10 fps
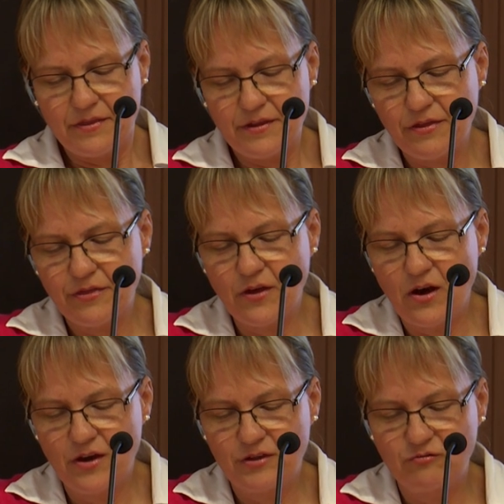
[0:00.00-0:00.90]
The
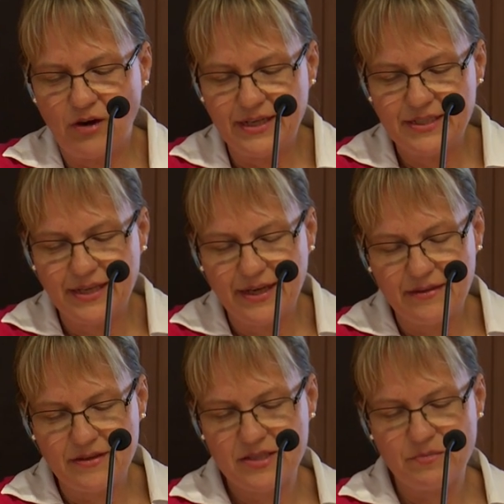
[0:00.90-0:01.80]
third writing
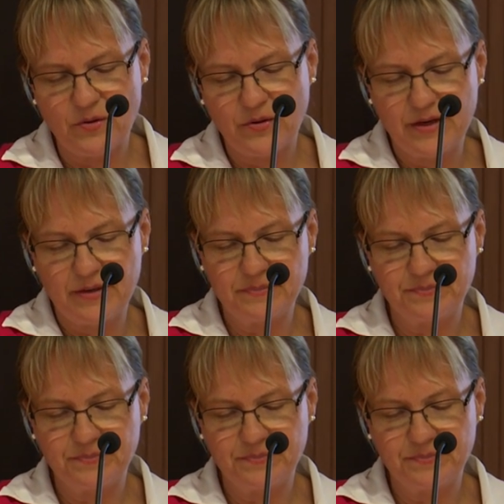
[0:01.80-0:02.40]
in this book